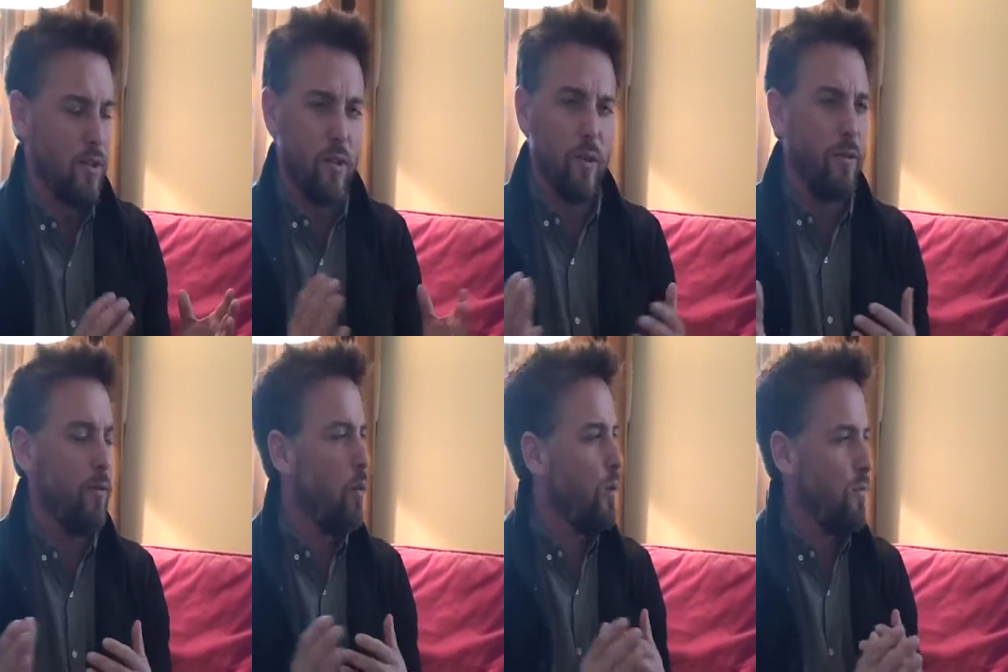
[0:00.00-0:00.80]
So we have
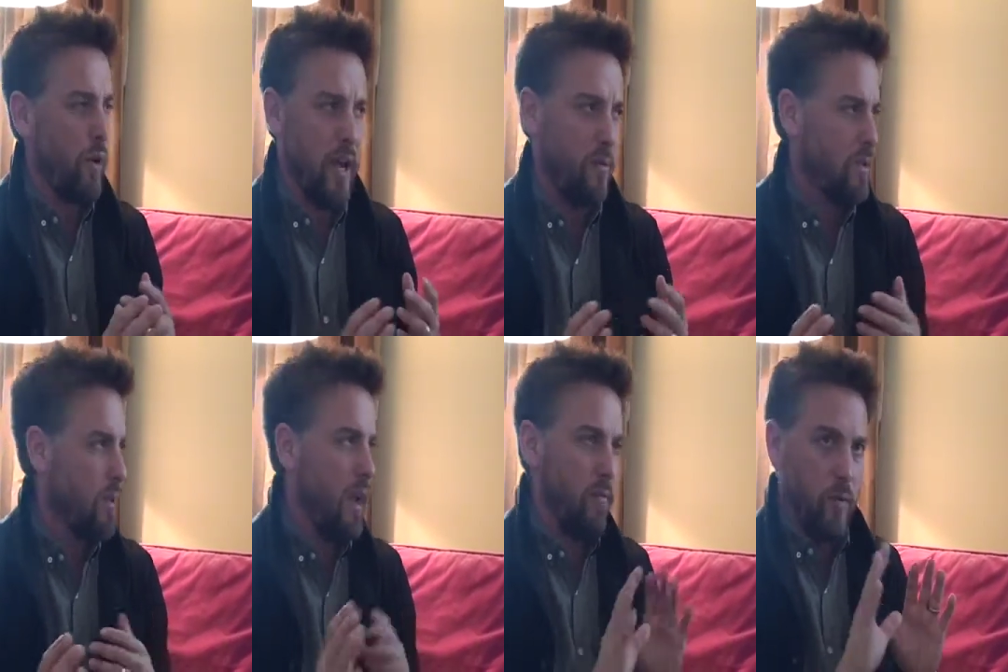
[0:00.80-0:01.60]
four cameras
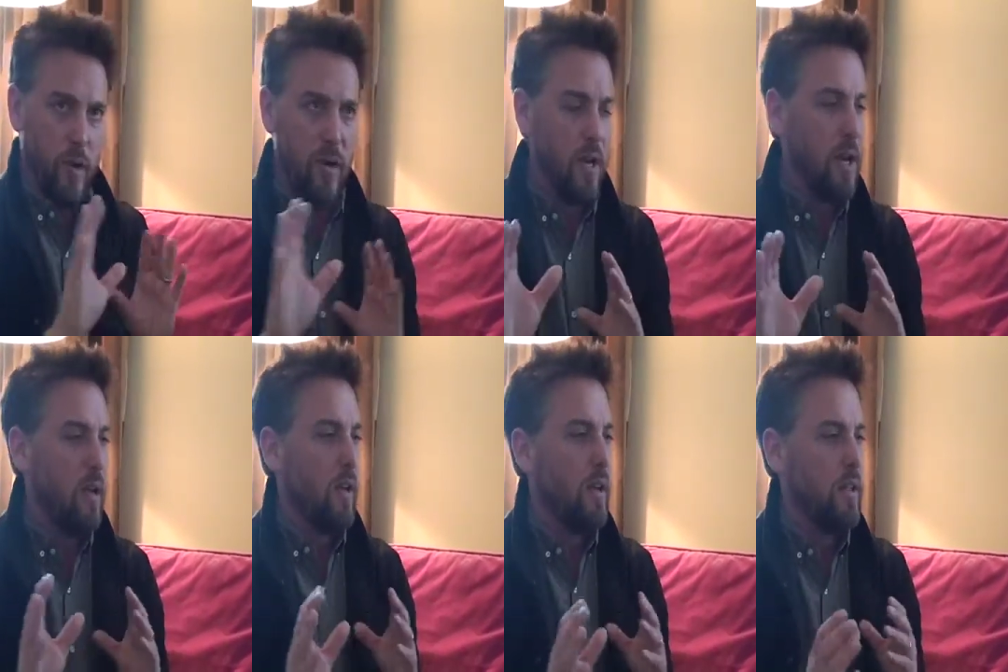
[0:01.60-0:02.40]
everywhere.
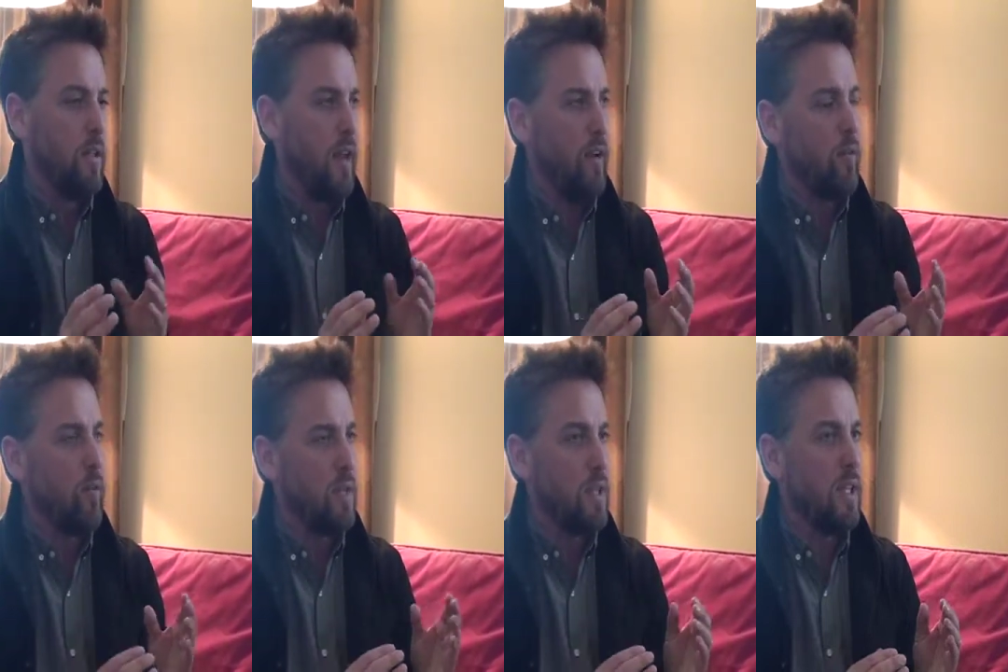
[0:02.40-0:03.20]
Is that every
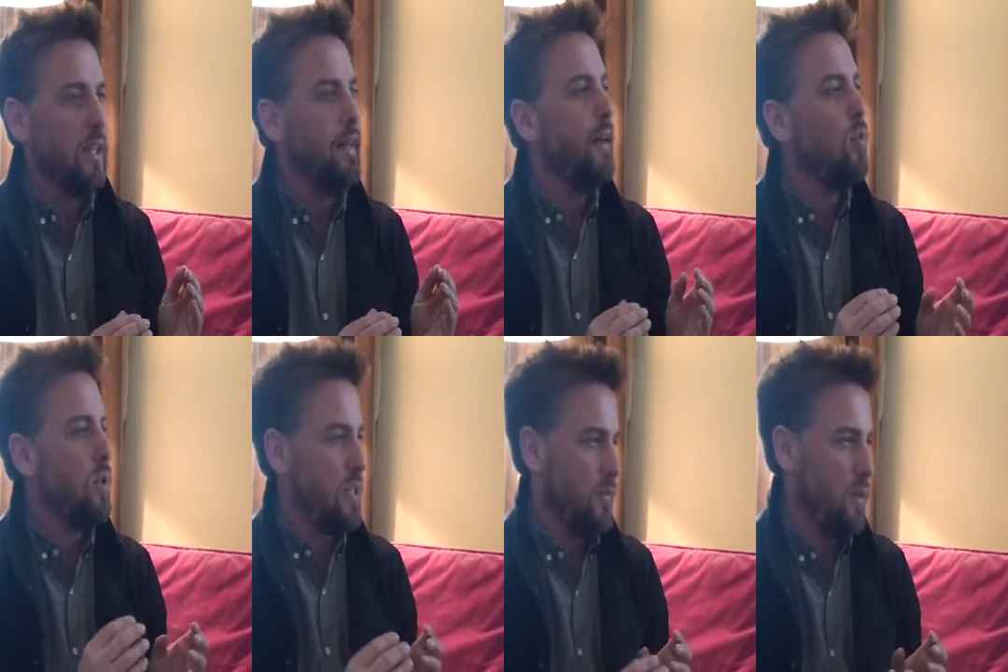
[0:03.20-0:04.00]
room's just a little
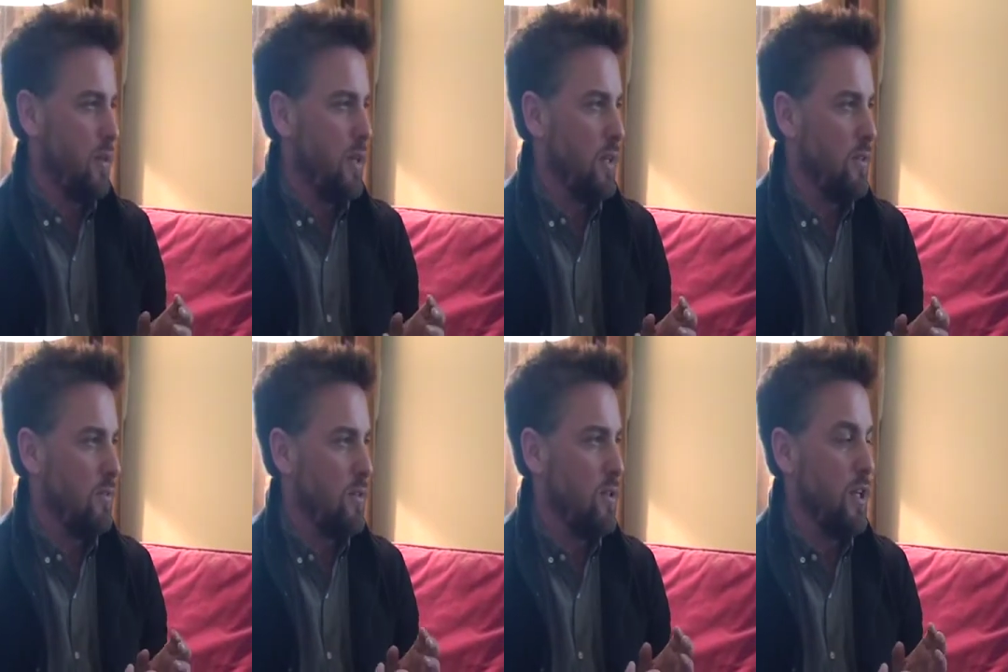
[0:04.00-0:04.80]
bit different looking,
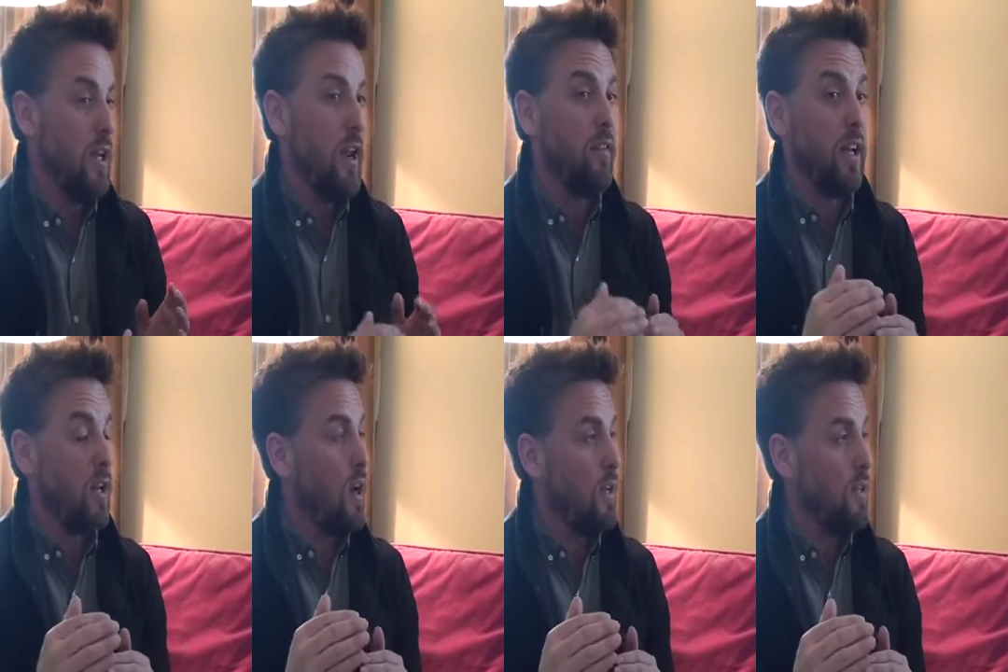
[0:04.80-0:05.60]
so you never get
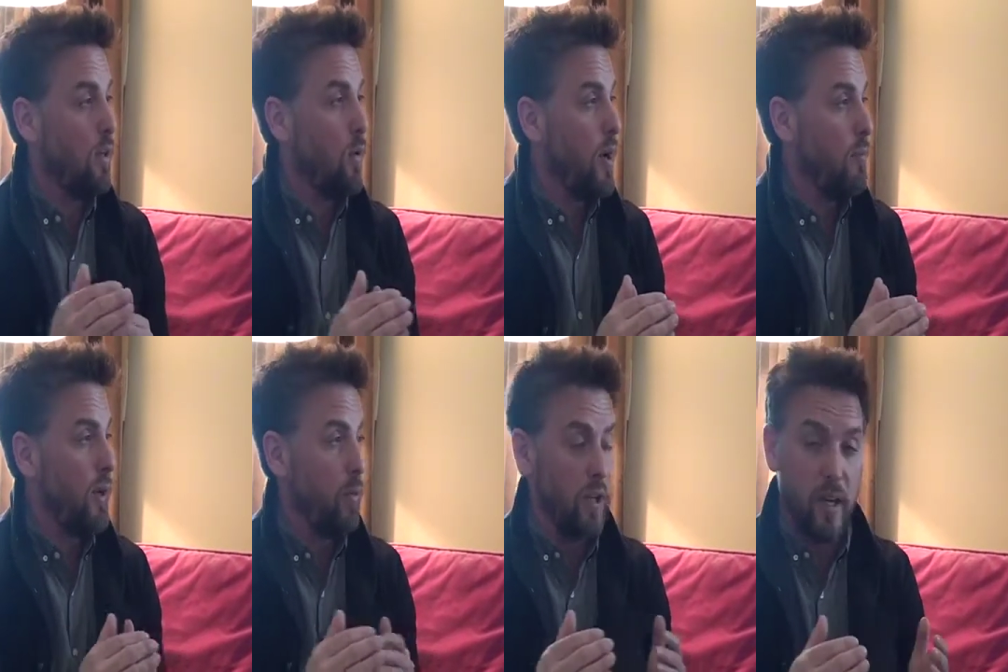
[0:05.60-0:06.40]
lost. Like where I'm
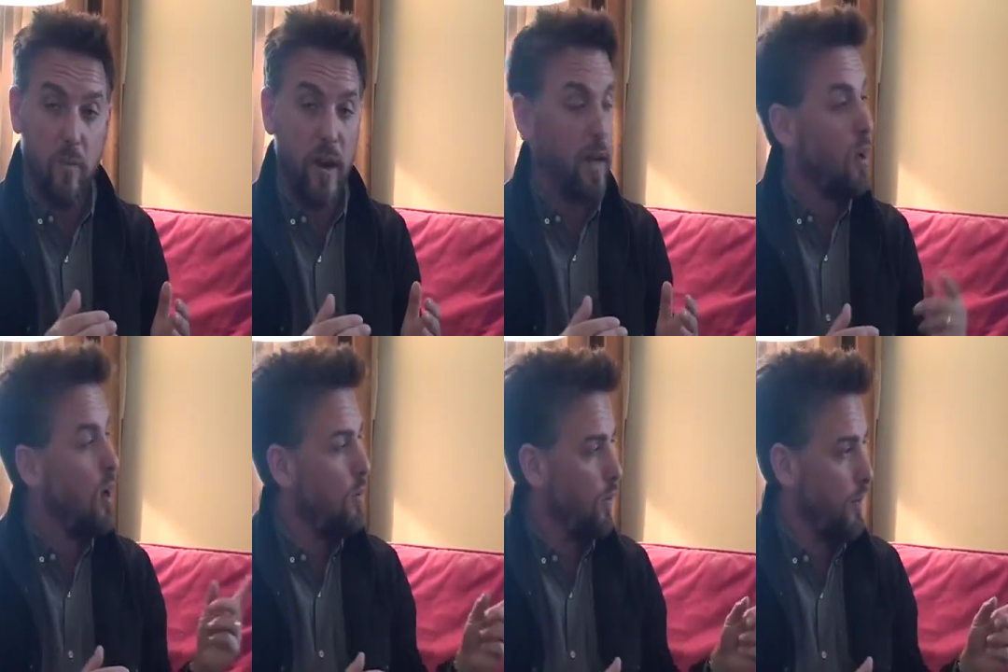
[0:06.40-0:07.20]
like when you cut back,
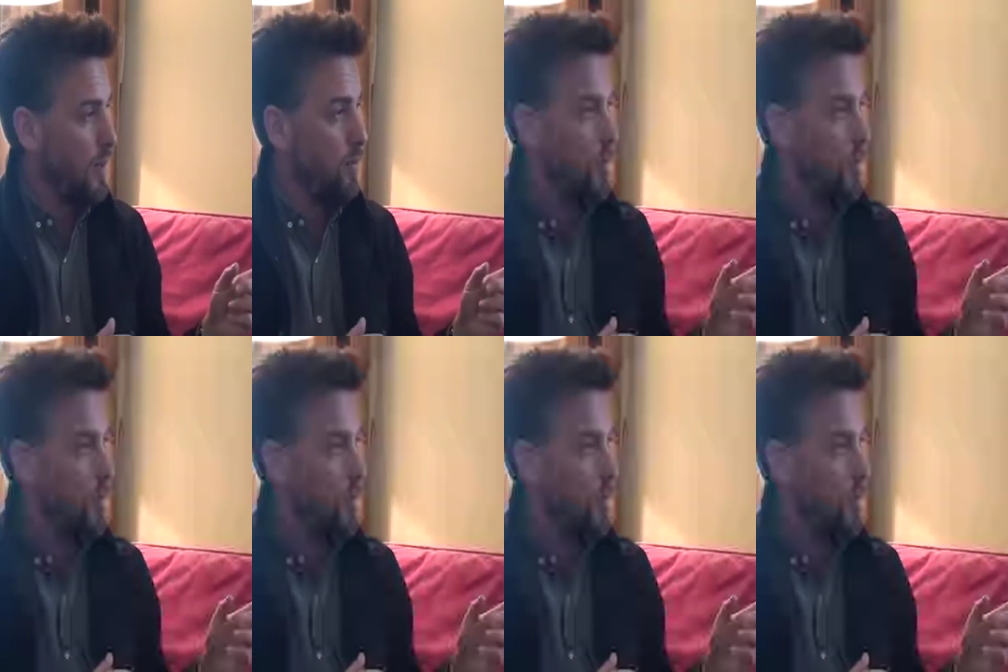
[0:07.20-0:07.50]
oh, they're in that